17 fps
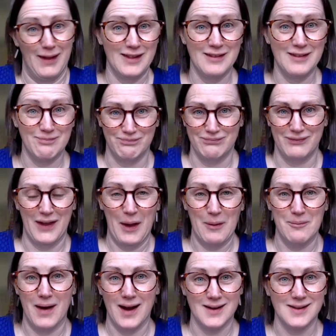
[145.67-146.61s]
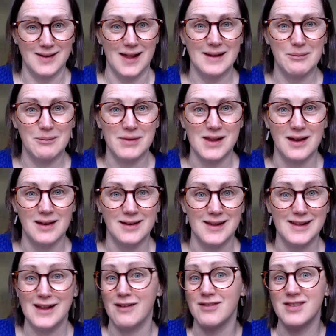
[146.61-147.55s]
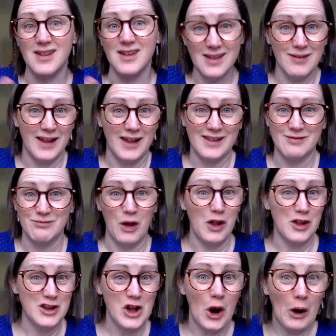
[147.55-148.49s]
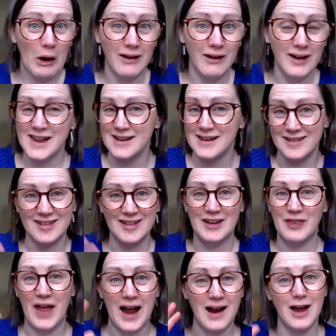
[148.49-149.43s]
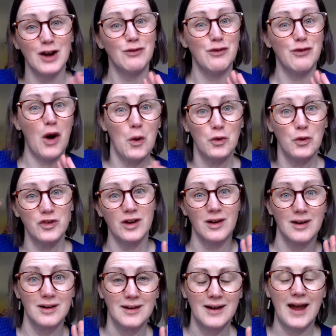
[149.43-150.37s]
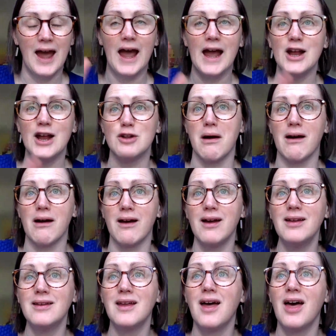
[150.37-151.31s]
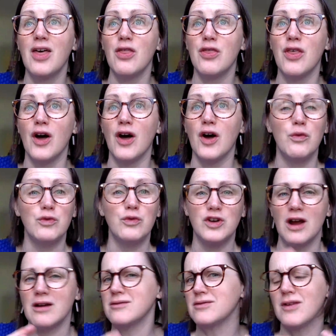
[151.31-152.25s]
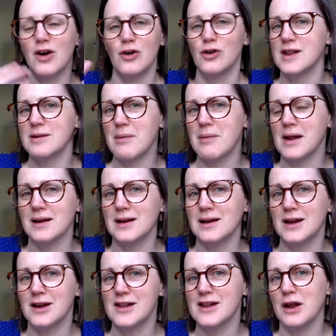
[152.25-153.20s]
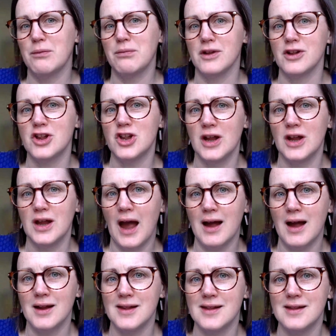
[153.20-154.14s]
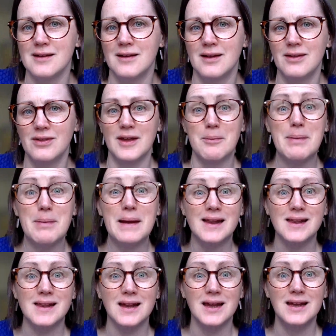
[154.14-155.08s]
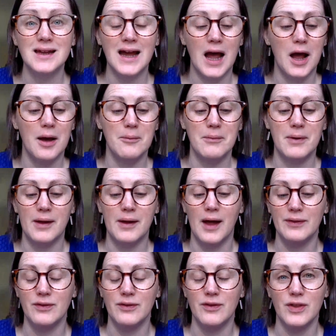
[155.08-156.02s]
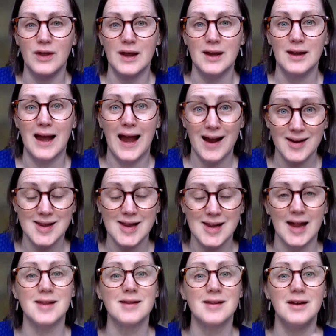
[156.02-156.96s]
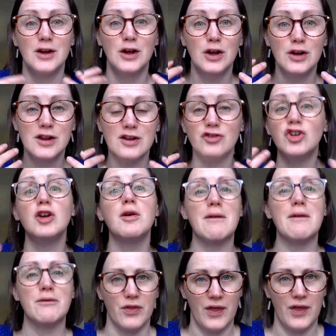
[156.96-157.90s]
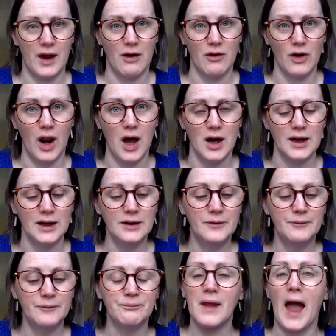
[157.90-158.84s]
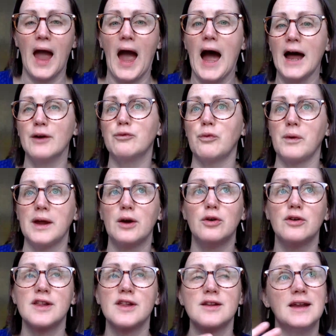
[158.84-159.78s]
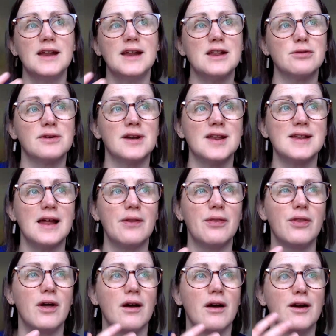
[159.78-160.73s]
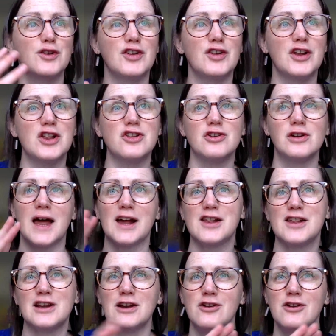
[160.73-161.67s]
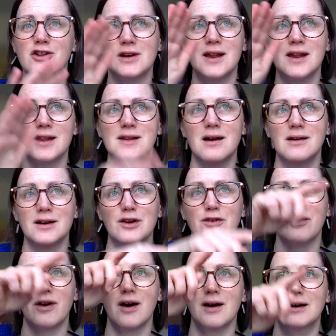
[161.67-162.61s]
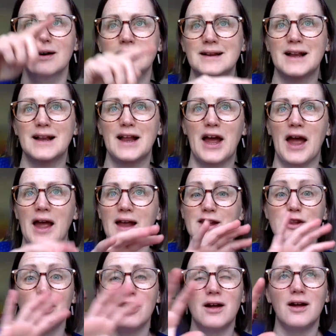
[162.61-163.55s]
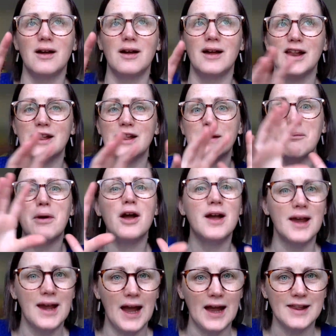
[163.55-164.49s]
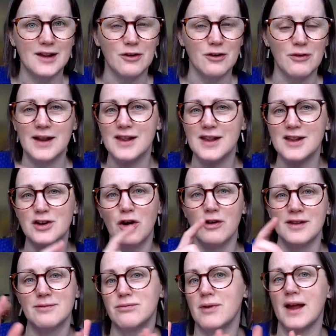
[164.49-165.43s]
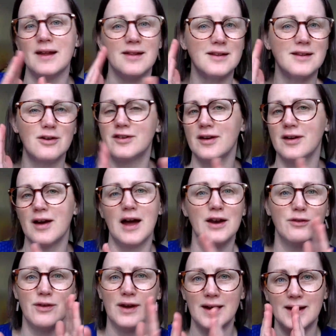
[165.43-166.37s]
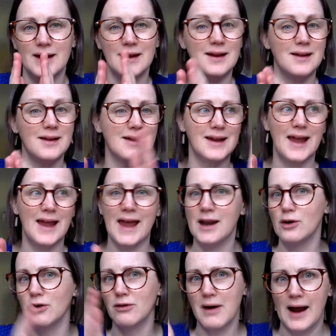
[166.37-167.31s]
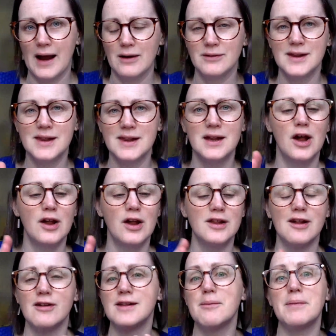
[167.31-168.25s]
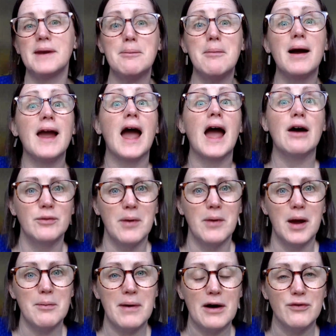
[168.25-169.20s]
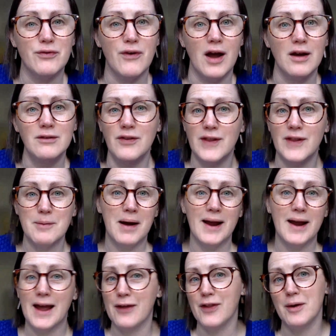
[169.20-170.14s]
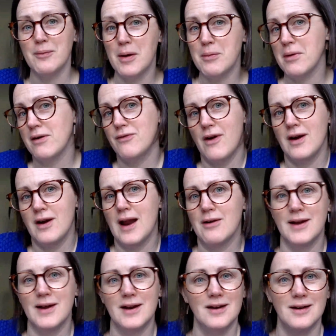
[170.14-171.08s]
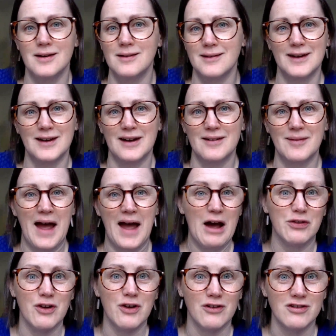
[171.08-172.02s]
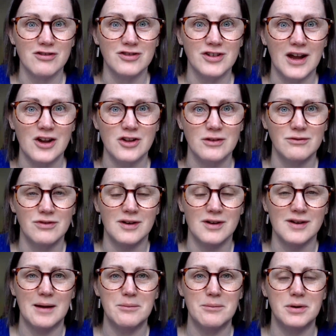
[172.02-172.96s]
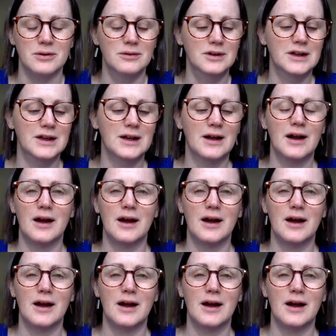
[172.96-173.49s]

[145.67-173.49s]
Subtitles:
is accessing maternity services, is younger, isn't in that kind of older age bracket, that we don't automatically assume that she has the ability and the access to do everything online. And you also need to understand that digital exclusion is kind of it's a murky category. It's not a kind of easy in or out. So somebody might have a mobile phone and they might get their mobile phone out in a health consultation, for example,